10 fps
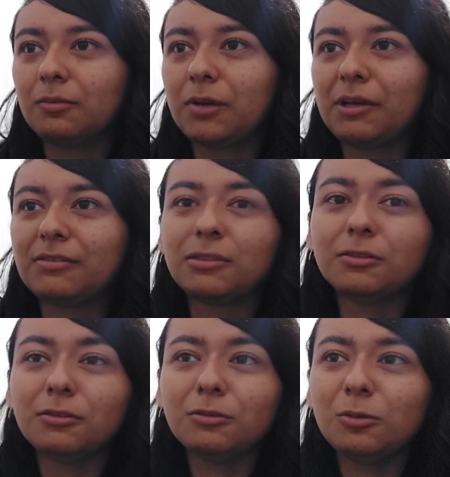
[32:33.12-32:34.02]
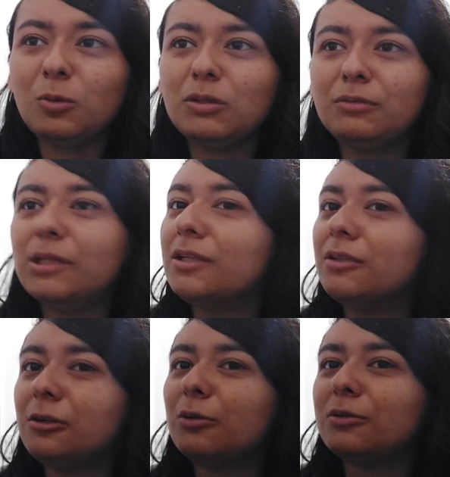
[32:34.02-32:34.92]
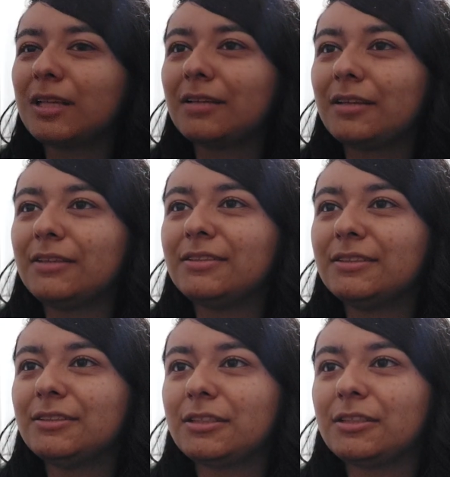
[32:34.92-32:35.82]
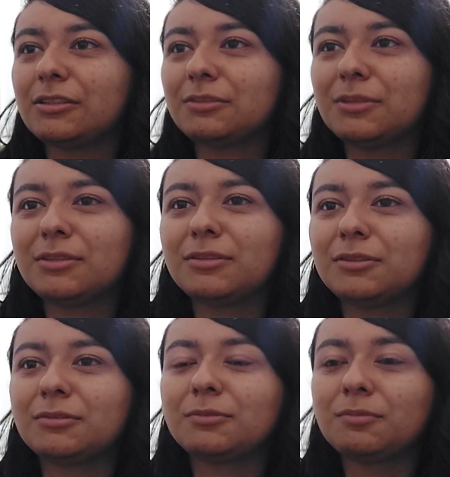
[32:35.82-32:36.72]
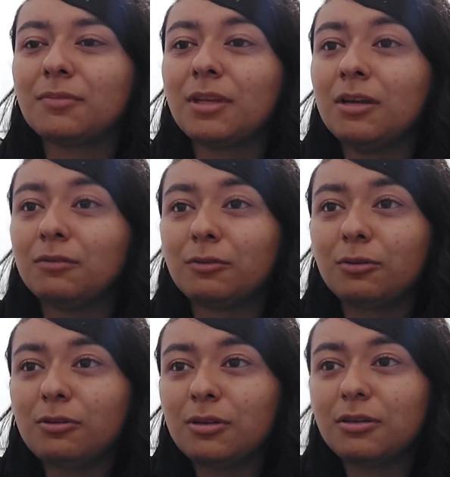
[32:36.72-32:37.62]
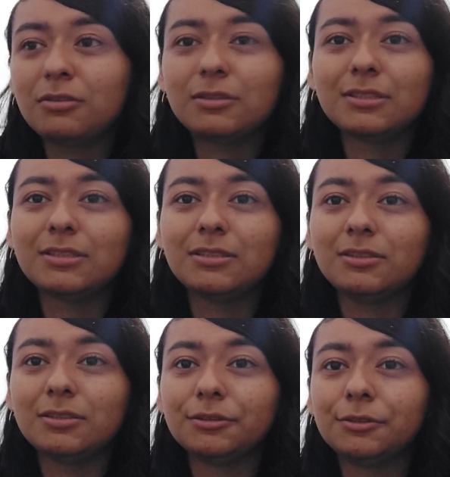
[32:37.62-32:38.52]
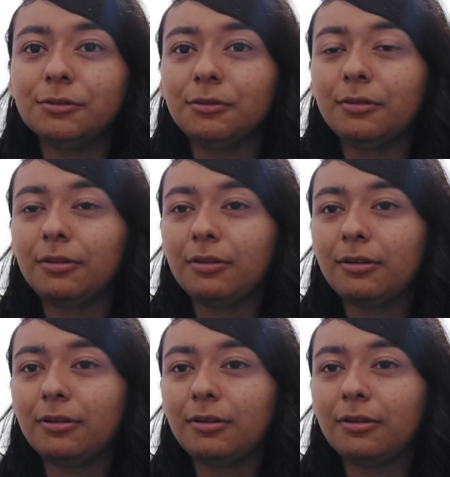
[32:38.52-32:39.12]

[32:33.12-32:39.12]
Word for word: I mean, after all, no one really knows that Denji is Chainsaw Man, so for all he knows, this is the truth.